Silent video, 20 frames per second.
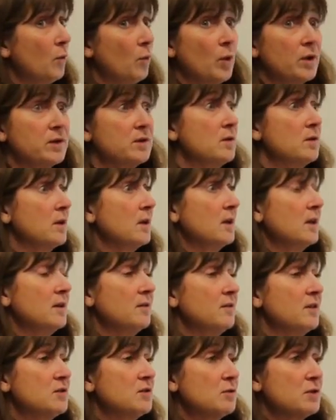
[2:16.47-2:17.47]
what do the
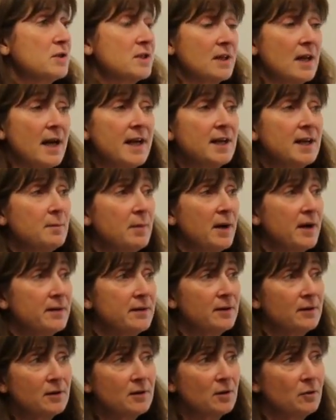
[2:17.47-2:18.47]
individuals like
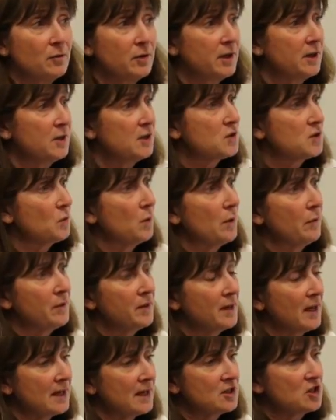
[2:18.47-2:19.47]
about their careers? What
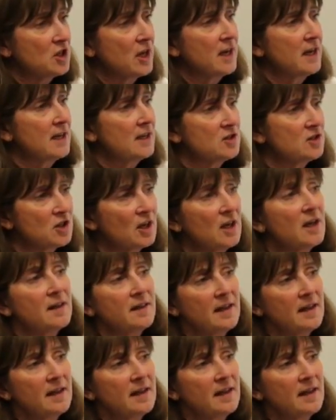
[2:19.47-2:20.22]
would they change?